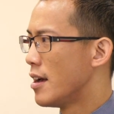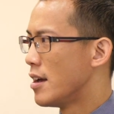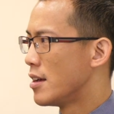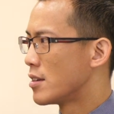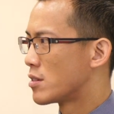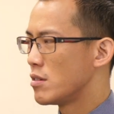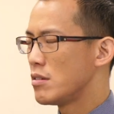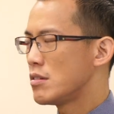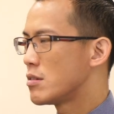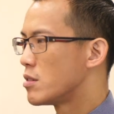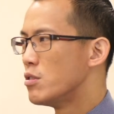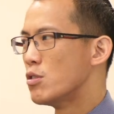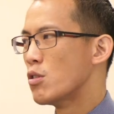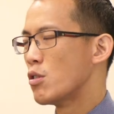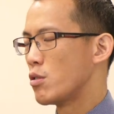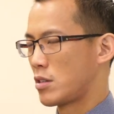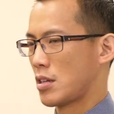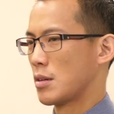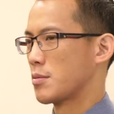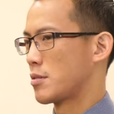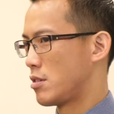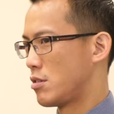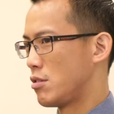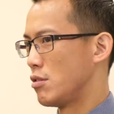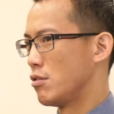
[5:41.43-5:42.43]
So there's no
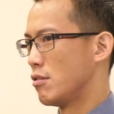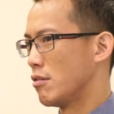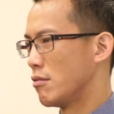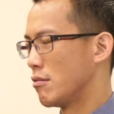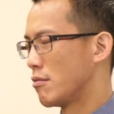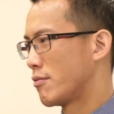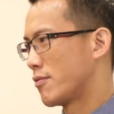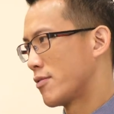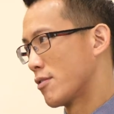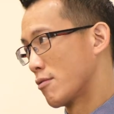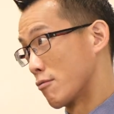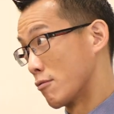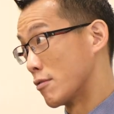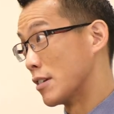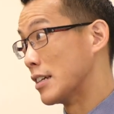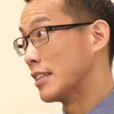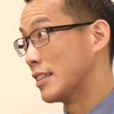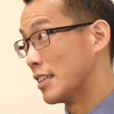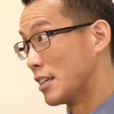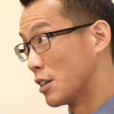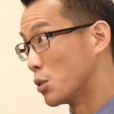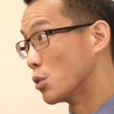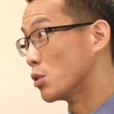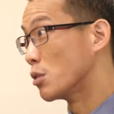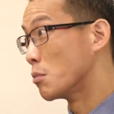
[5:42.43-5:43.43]
substitute for
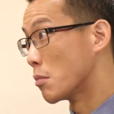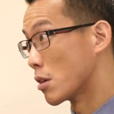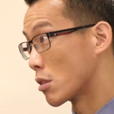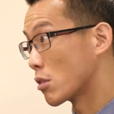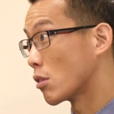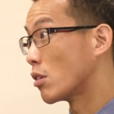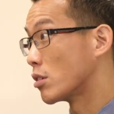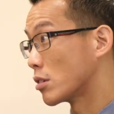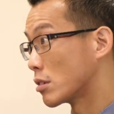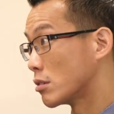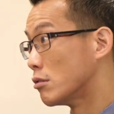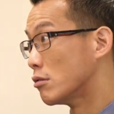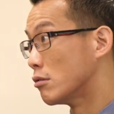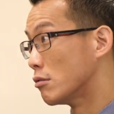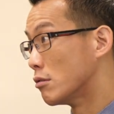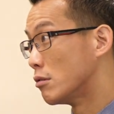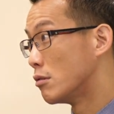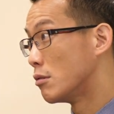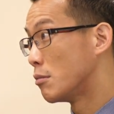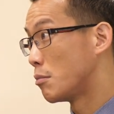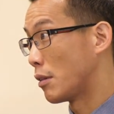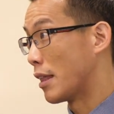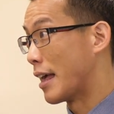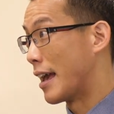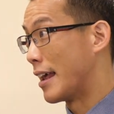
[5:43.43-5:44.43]
really good methodical
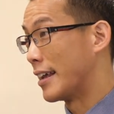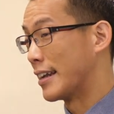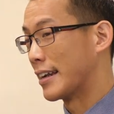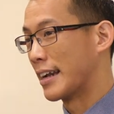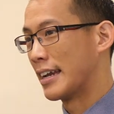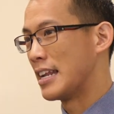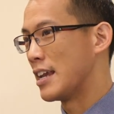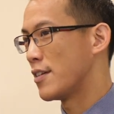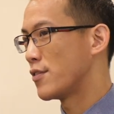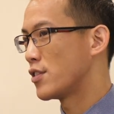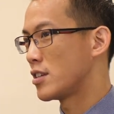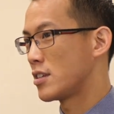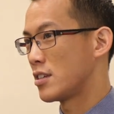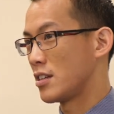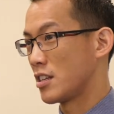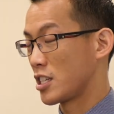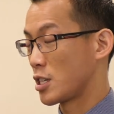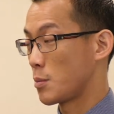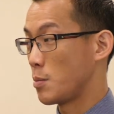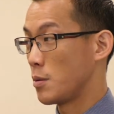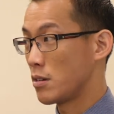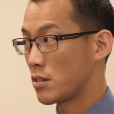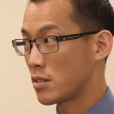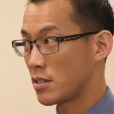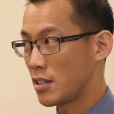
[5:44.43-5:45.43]
planning, and even as an
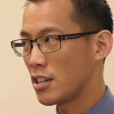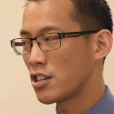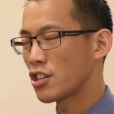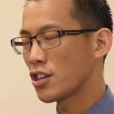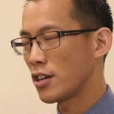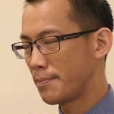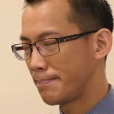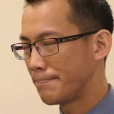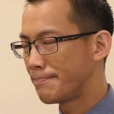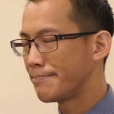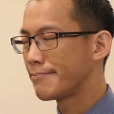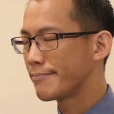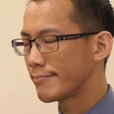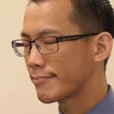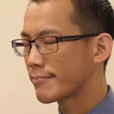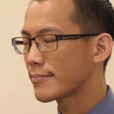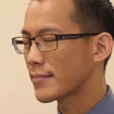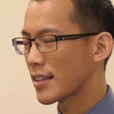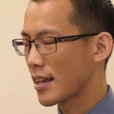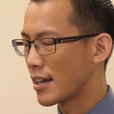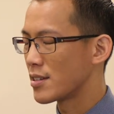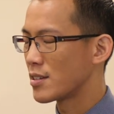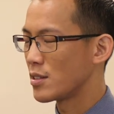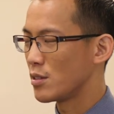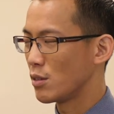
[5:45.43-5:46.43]
experienced teacher,
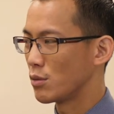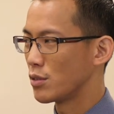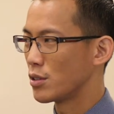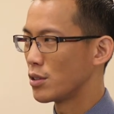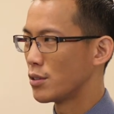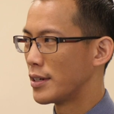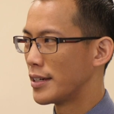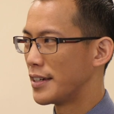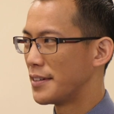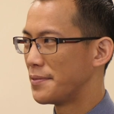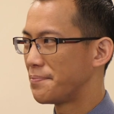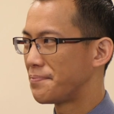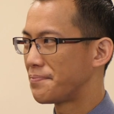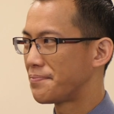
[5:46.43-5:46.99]
I still do it.